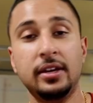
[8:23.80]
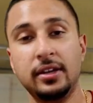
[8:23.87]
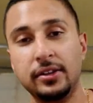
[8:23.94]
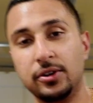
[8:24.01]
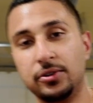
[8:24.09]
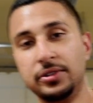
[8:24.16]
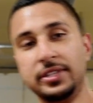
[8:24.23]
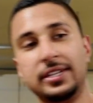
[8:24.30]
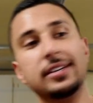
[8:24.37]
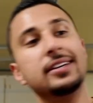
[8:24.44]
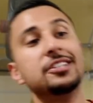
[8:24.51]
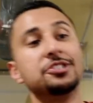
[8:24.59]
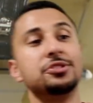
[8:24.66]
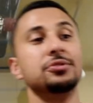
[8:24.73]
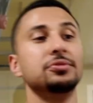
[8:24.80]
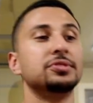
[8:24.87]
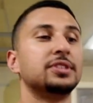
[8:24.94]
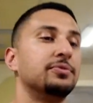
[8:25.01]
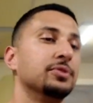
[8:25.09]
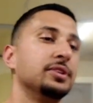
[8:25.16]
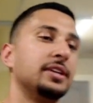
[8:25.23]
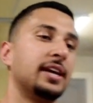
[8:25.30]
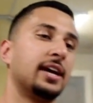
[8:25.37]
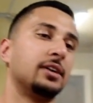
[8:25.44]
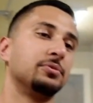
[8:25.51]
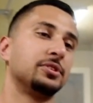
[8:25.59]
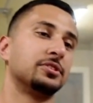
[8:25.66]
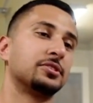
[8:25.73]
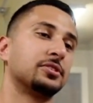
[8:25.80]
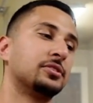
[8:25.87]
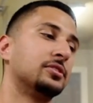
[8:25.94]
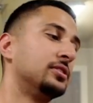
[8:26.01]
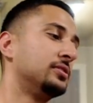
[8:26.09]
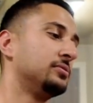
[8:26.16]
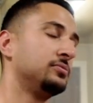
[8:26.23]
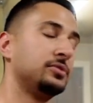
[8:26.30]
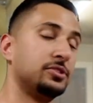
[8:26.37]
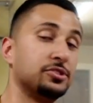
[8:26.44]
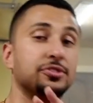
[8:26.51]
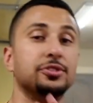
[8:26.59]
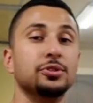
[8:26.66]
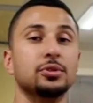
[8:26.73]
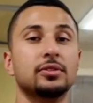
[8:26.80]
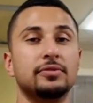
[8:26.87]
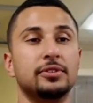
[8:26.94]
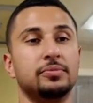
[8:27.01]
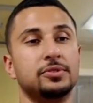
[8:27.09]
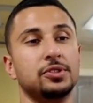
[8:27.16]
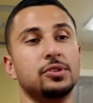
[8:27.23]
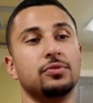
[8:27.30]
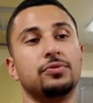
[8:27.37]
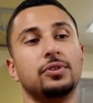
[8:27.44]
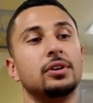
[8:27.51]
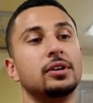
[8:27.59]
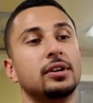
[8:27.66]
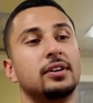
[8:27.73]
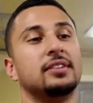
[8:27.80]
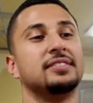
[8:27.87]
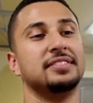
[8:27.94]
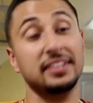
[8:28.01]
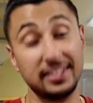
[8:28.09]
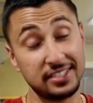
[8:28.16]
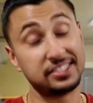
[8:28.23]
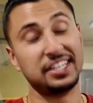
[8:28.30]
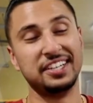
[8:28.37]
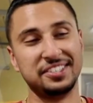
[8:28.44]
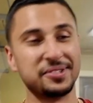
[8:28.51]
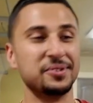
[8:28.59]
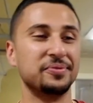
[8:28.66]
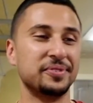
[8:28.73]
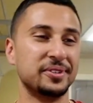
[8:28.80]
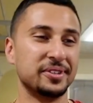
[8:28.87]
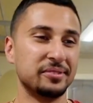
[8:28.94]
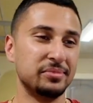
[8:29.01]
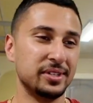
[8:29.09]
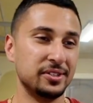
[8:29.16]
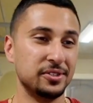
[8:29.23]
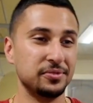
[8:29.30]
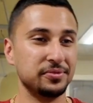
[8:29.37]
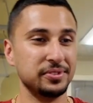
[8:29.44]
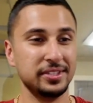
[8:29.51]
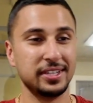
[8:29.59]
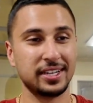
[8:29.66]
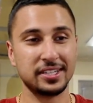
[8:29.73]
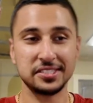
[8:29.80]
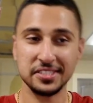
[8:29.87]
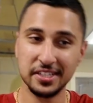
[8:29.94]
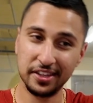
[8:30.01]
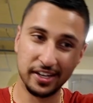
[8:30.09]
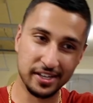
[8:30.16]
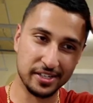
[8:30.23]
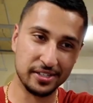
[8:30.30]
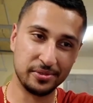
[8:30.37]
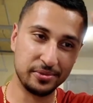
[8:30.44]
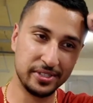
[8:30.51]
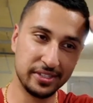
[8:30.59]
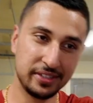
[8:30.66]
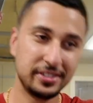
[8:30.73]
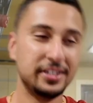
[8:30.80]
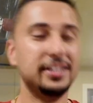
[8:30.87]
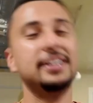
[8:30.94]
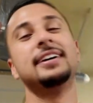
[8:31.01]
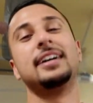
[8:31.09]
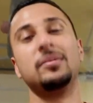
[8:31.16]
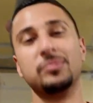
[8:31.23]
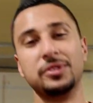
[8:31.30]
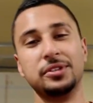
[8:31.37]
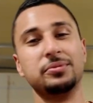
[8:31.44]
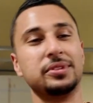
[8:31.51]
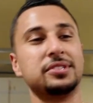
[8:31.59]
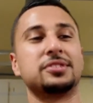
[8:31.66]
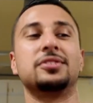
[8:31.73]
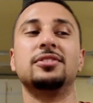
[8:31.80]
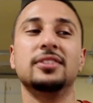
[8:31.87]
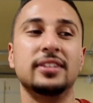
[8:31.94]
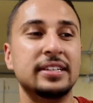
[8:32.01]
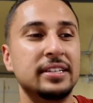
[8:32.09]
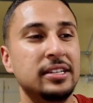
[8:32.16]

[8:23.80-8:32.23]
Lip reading: The only issues I really had with this car, there's 2 of them so far, and I say so far, but hopefully, like I said, knock on wood, I'm good with this car.